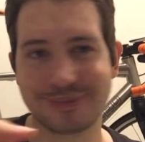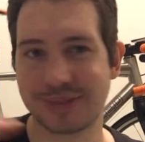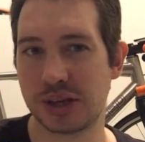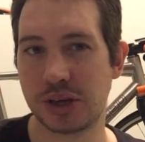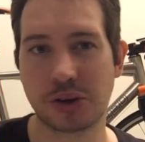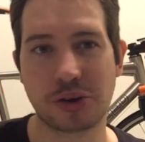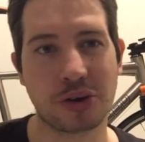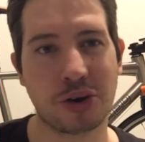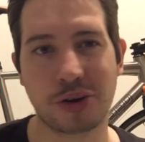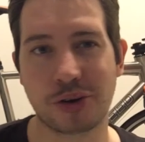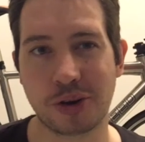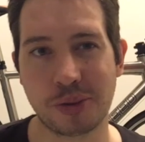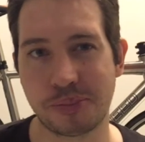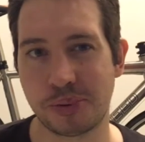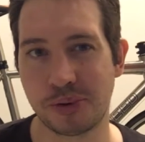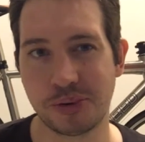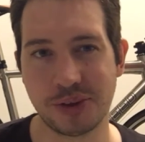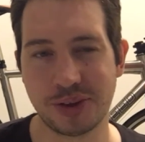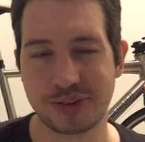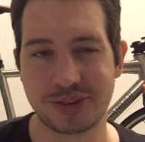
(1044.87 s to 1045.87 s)
you cock up
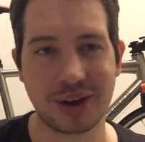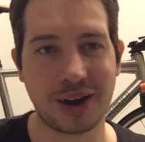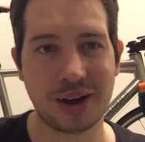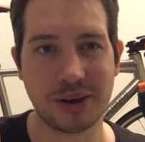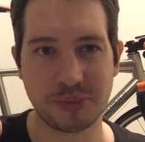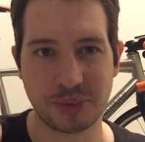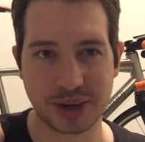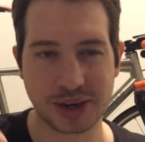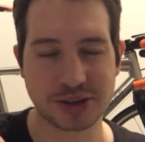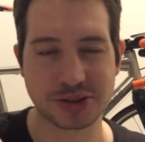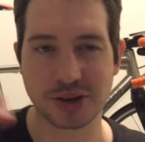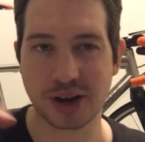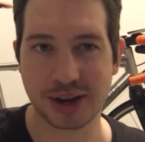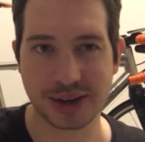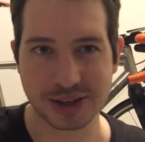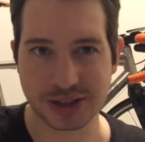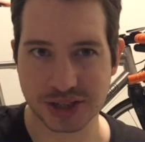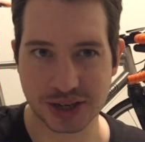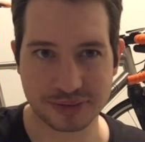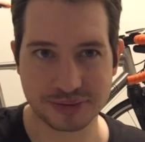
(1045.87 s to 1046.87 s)
all the time when you're trying
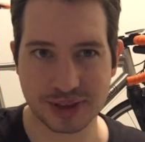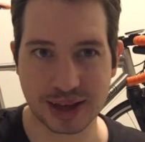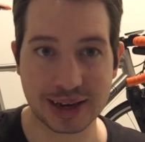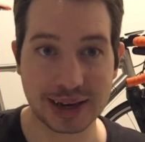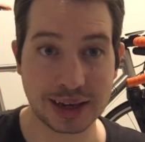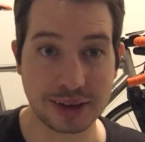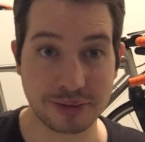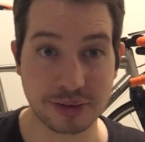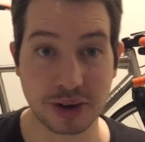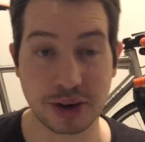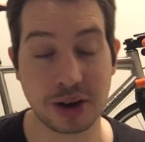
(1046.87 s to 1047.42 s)
to shift that lever.